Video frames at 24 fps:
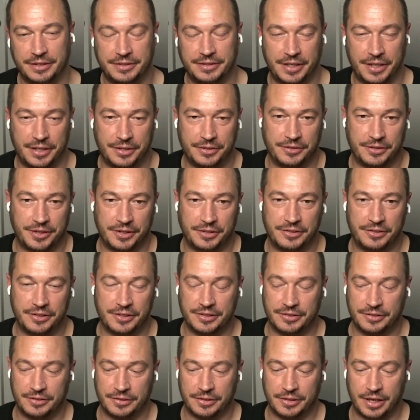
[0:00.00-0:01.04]
that tells us
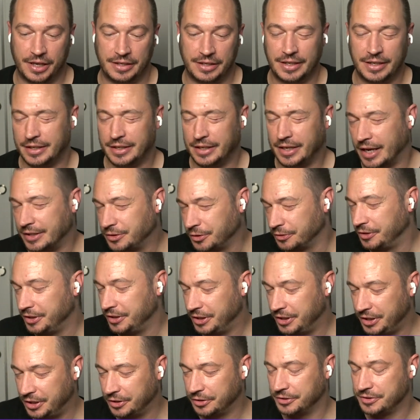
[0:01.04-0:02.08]
is And I don't
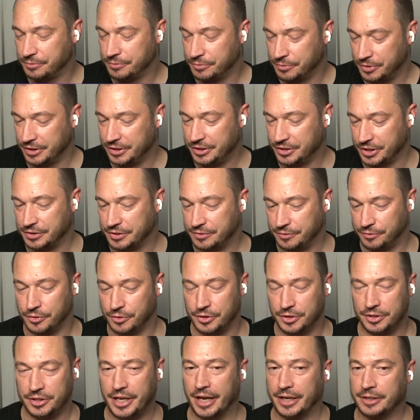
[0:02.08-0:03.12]
think here it's really just
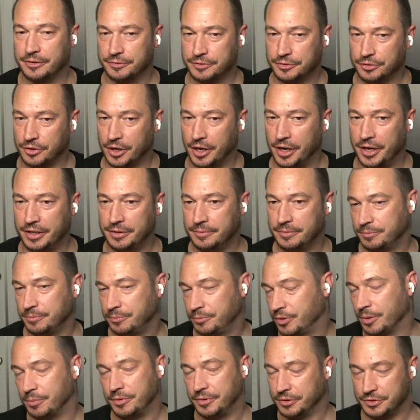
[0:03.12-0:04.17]
for a lack of trying.
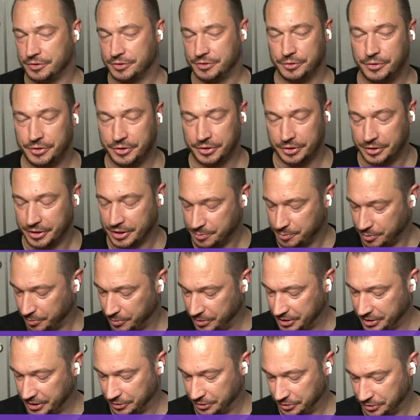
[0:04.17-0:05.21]
Probably there's too little
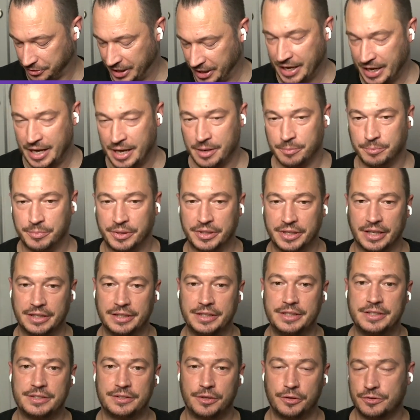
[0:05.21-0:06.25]
experimentation, but at
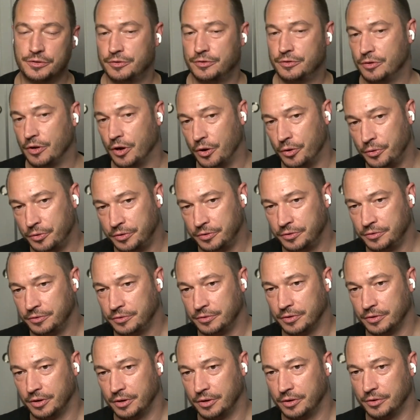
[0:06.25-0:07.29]
least those
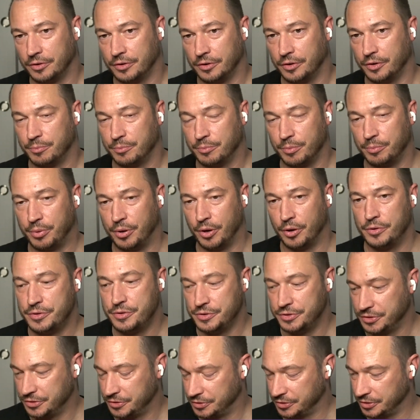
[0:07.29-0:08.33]
known or
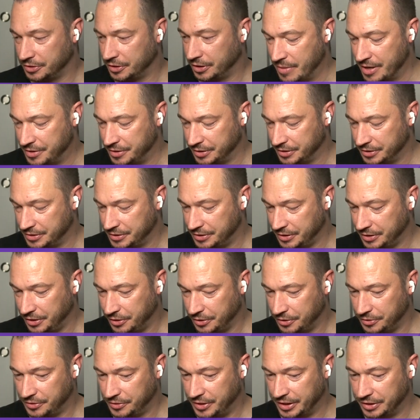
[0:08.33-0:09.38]
proposed methods
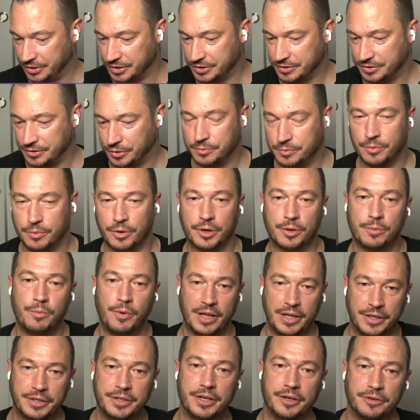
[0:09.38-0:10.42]
here, they just don't work
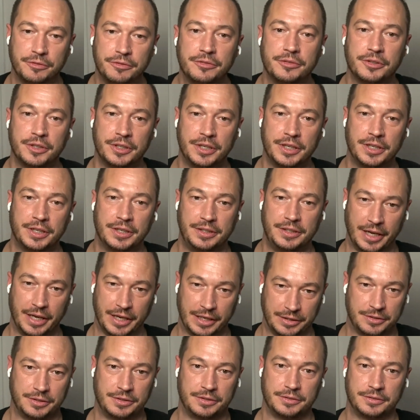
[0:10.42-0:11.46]
well enough
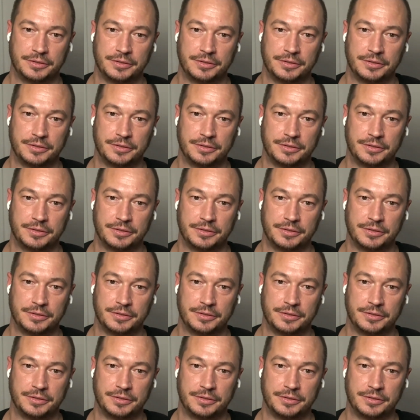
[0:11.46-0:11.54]
yet.